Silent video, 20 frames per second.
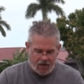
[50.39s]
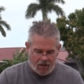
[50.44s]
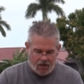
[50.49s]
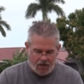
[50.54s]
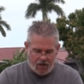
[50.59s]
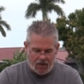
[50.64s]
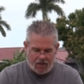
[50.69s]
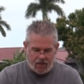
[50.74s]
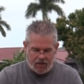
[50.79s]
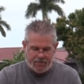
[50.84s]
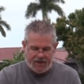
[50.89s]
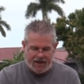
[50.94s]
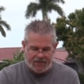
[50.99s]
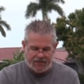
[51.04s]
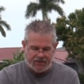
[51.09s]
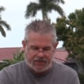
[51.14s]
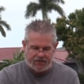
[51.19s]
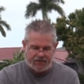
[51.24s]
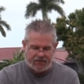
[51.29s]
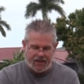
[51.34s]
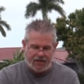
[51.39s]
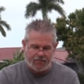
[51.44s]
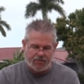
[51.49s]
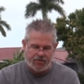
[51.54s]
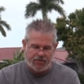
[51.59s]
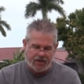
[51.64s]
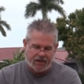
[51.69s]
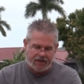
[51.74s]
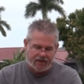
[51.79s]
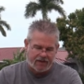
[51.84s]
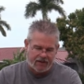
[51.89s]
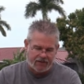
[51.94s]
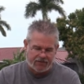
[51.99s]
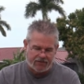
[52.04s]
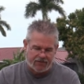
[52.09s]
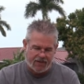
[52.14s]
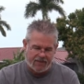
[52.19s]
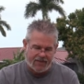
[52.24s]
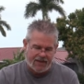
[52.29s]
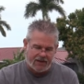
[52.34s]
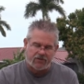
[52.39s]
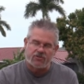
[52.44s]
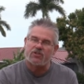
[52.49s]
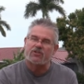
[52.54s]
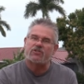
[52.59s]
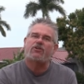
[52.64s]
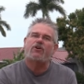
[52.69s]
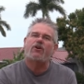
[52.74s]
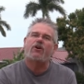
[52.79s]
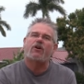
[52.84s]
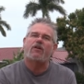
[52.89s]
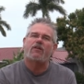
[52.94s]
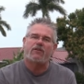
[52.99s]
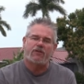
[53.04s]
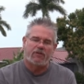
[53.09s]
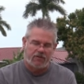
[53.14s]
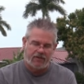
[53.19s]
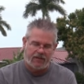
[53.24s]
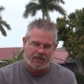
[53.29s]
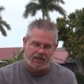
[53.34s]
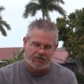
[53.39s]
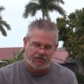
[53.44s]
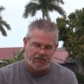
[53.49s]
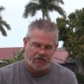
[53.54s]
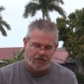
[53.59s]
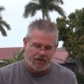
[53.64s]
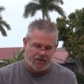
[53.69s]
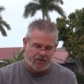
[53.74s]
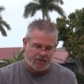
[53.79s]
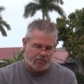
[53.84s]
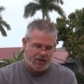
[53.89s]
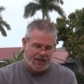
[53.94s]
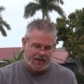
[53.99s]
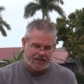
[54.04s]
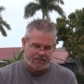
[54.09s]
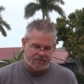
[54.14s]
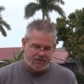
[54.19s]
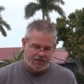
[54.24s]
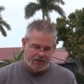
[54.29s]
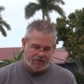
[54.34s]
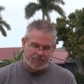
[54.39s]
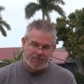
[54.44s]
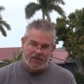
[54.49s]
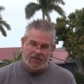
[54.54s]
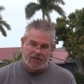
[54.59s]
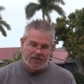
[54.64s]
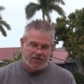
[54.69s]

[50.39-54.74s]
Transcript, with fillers: all about the same thickness and that'll just cook a little easier on the Blackstone.